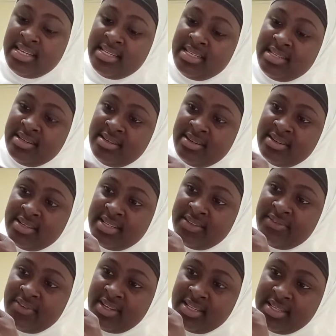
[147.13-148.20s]
So
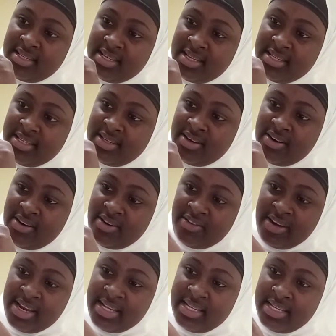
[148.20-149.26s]
Nurse Fasta is
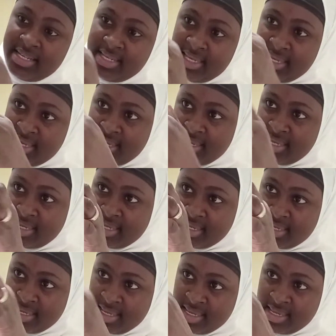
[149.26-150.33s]
currently
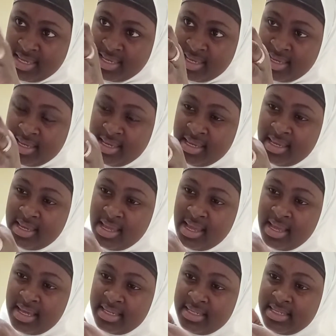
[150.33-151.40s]

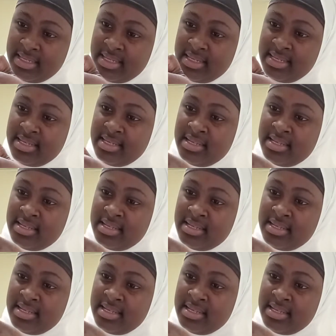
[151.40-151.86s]
at